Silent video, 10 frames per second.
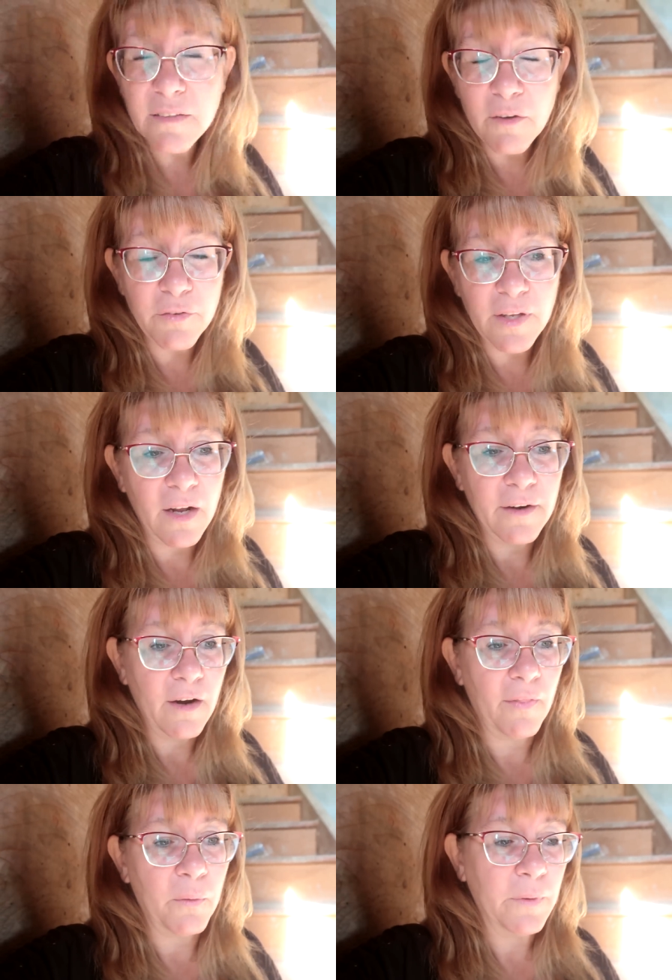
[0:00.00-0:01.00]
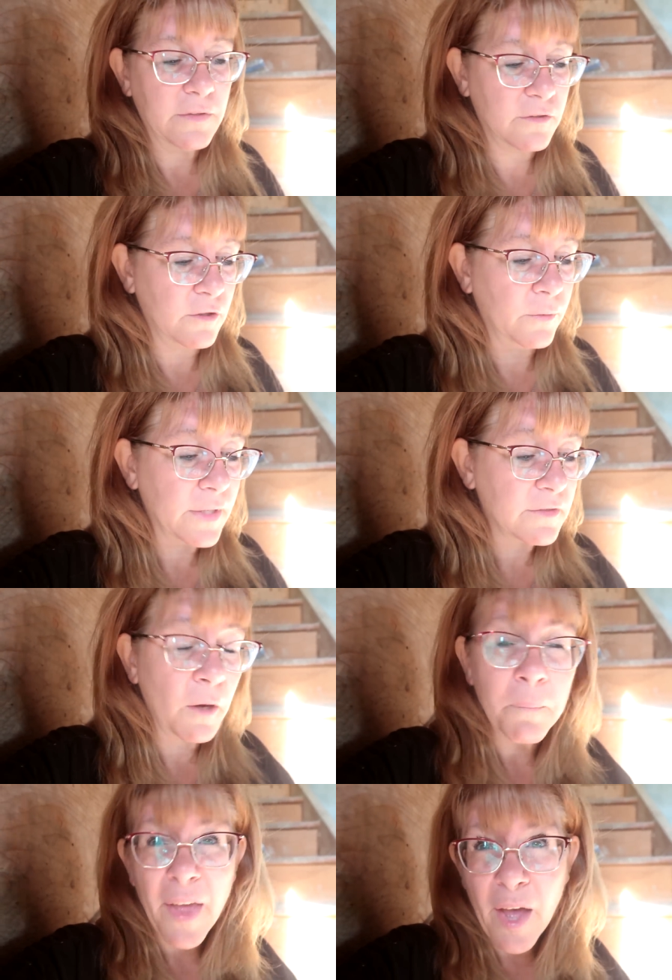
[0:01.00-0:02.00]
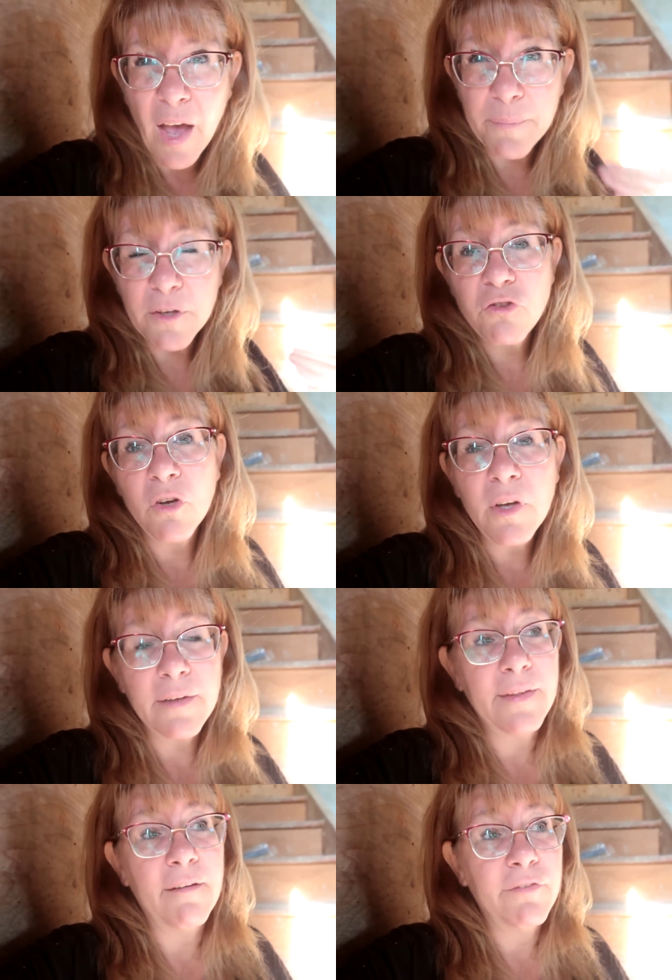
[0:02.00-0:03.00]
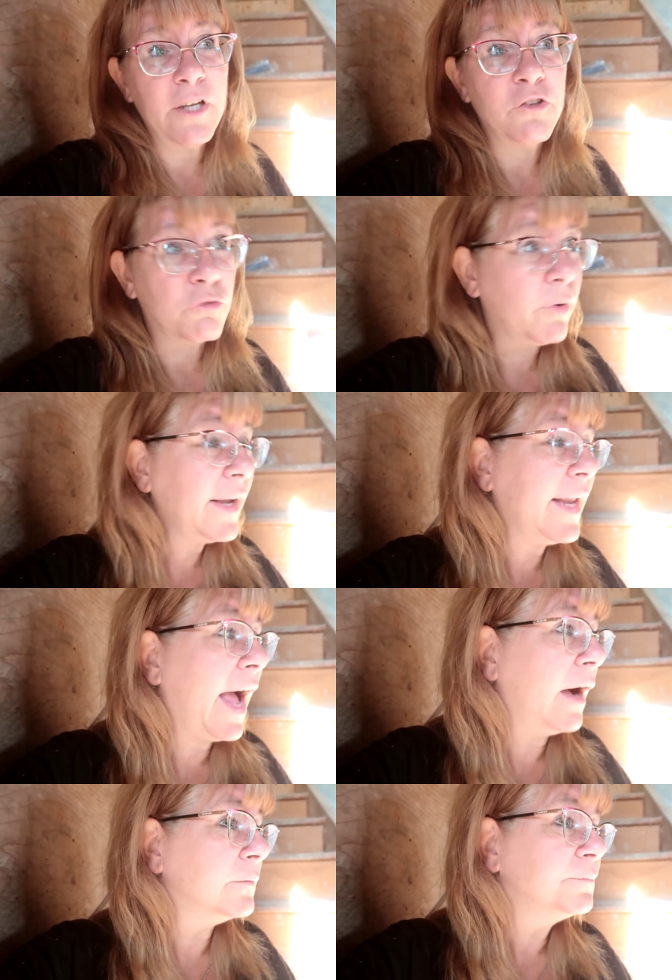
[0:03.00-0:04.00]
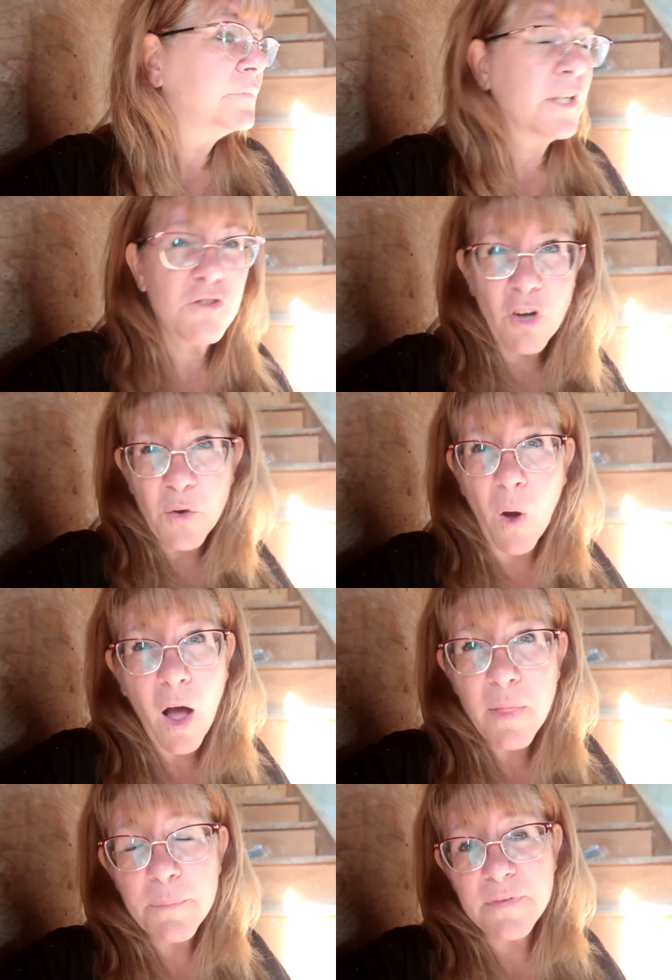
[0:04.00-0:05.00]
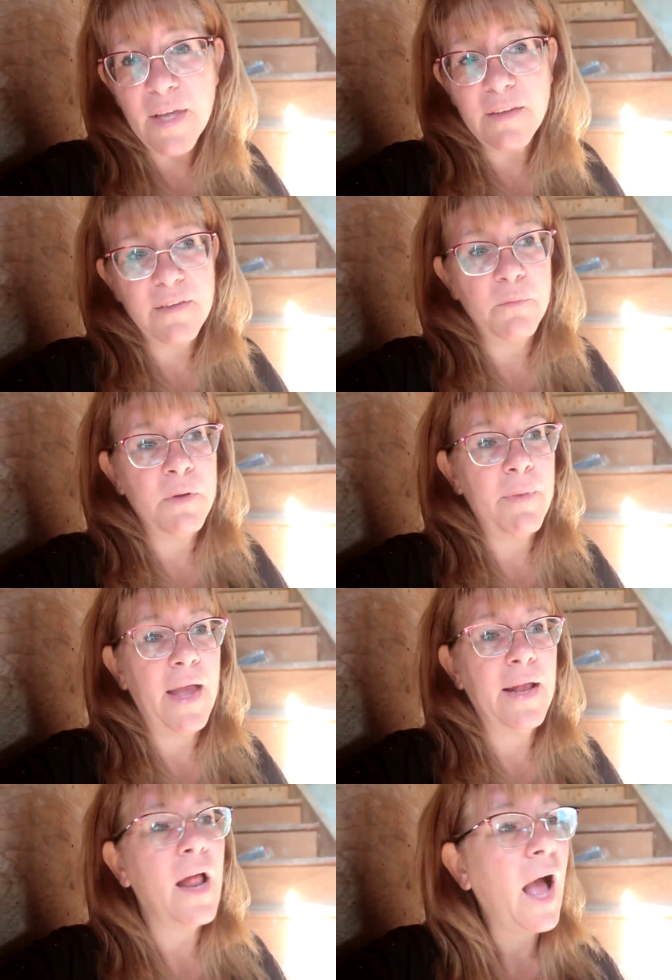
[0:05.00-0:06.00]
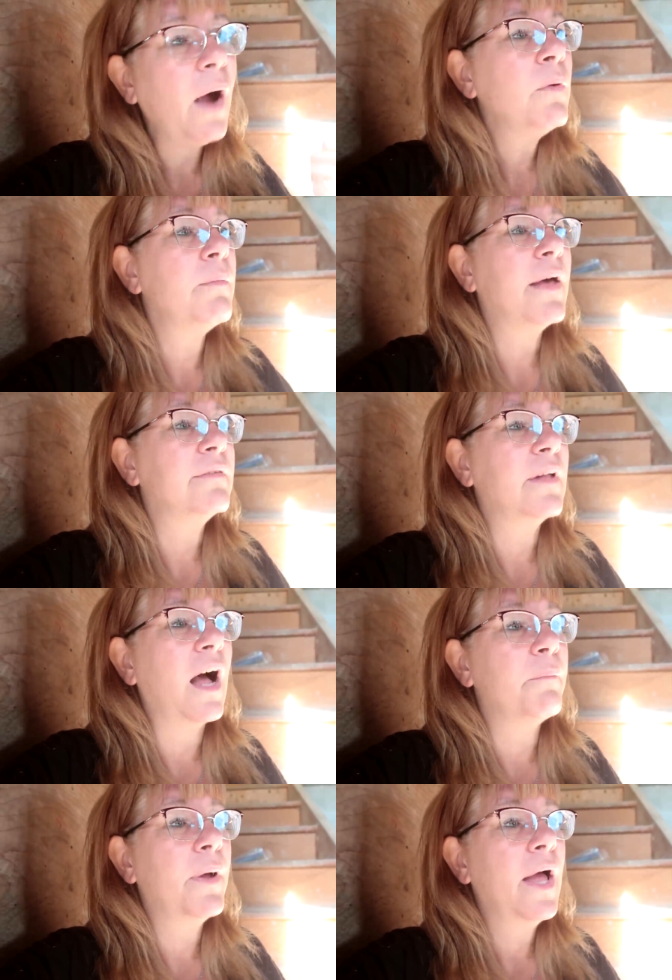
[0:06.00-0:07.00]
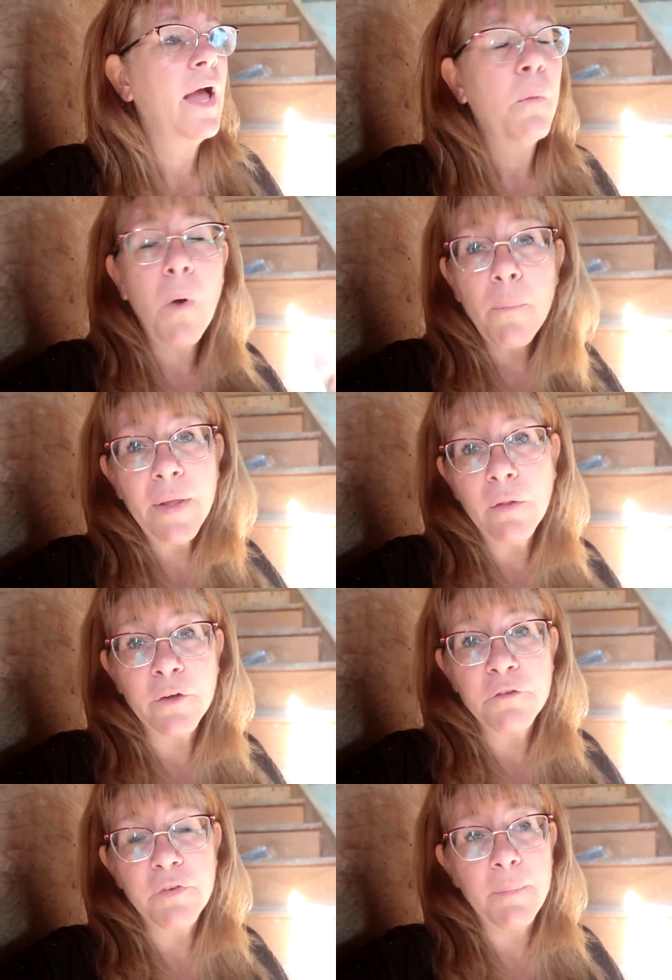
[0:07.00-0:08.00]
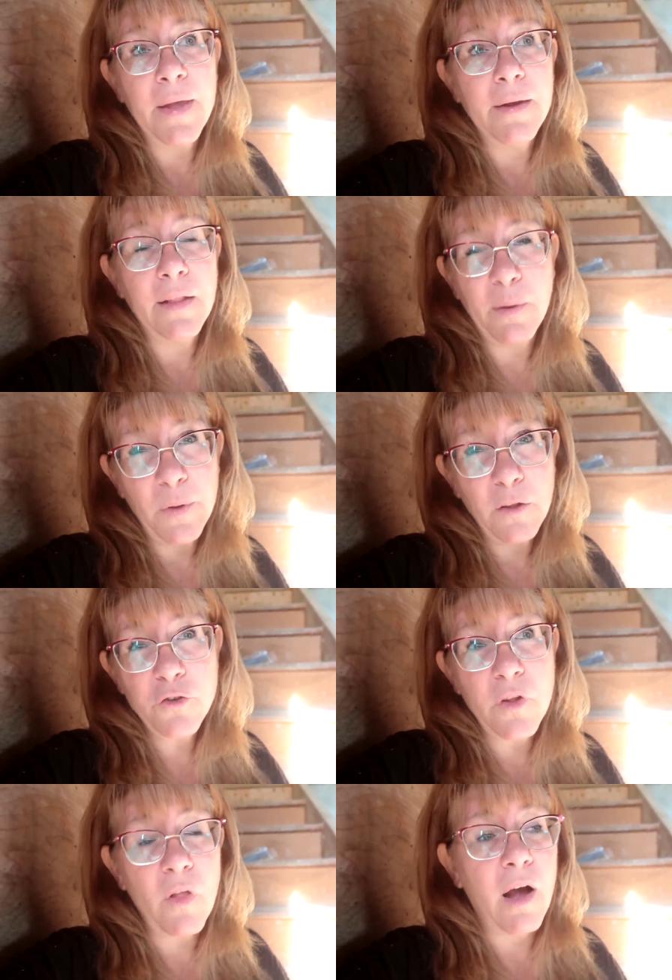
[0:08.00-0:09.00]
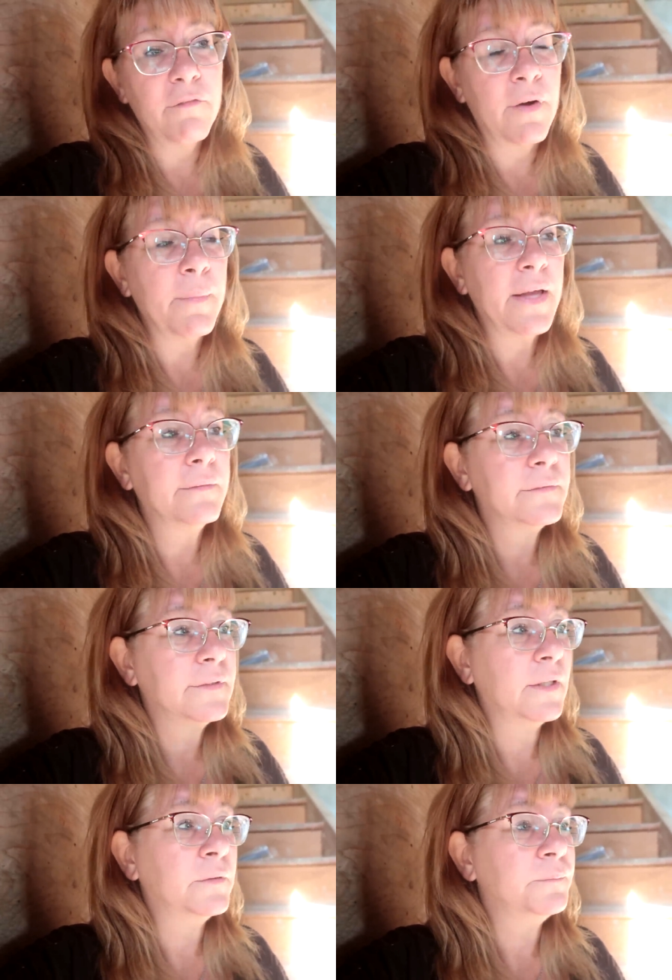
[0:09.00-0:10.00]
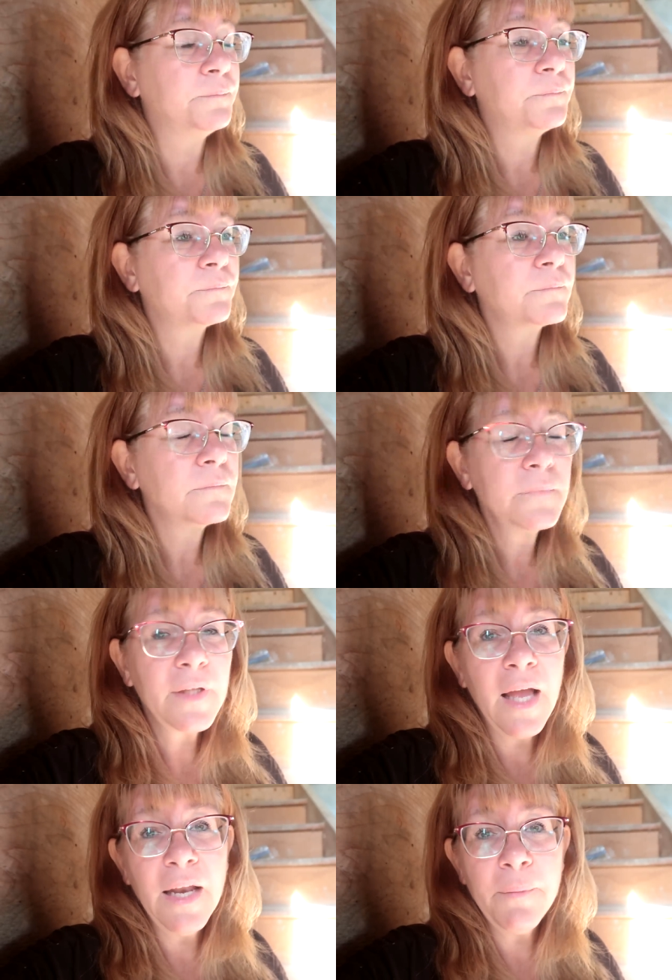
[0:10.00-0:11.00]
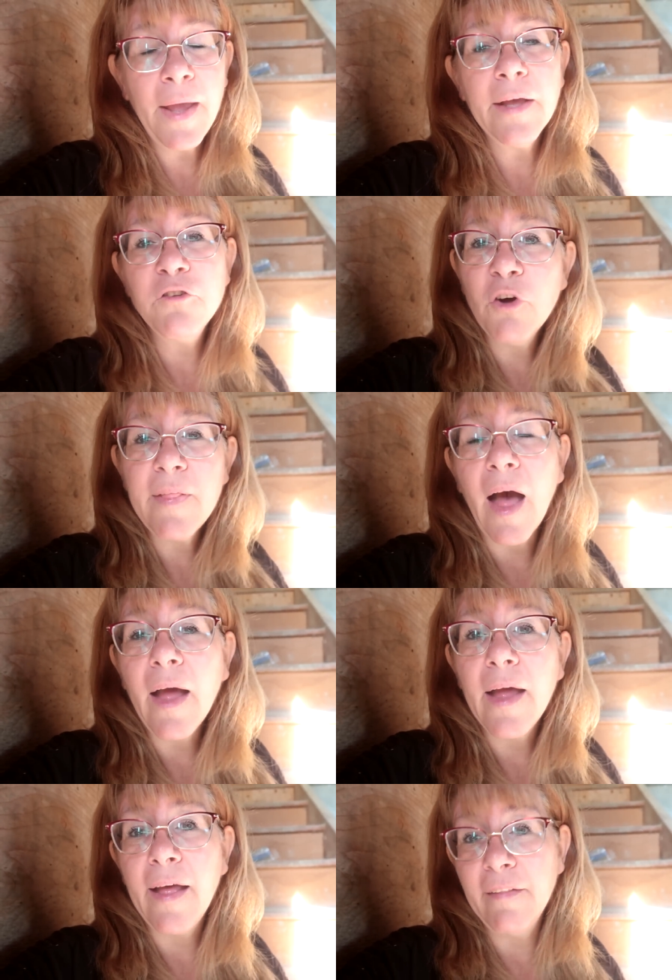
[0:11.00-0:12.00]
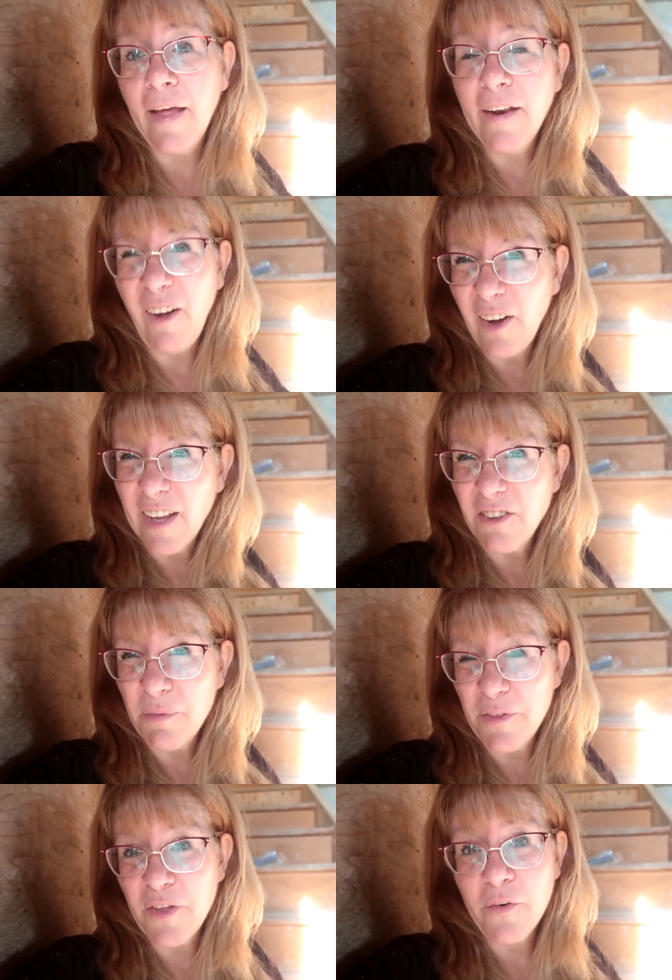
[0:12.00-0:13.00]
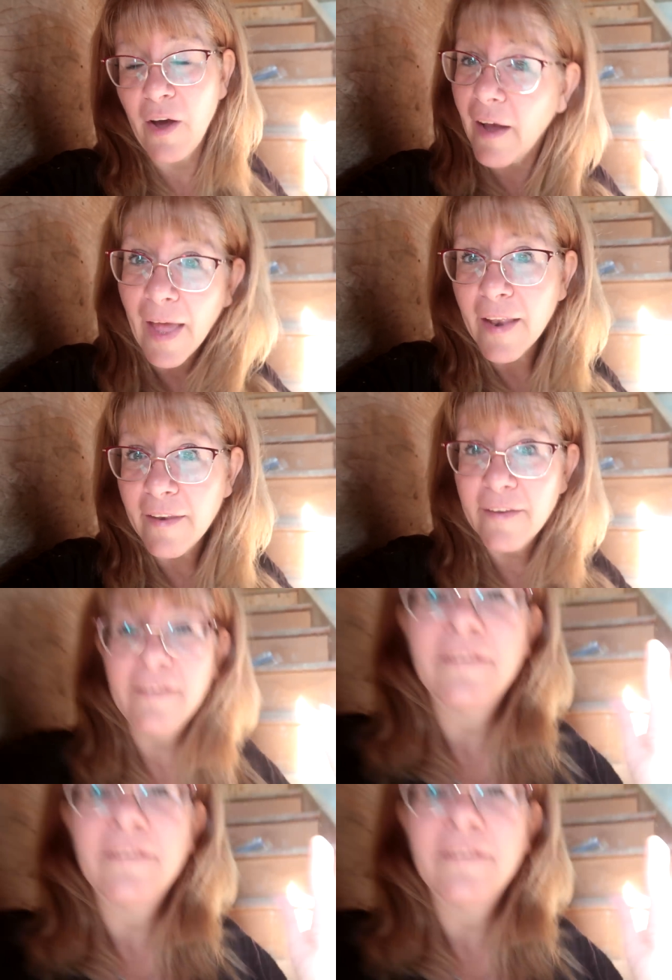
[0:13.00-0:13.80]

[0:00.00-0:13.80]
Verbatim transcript: Sophie and I are not the ones to do it. So I'm gonna show you guys that footage right now, show you all the mistakes that we made, how we messed up, what we learned from it. Like we learned a lot from it. So anyway, enjoy that and then I'll catch up with you again.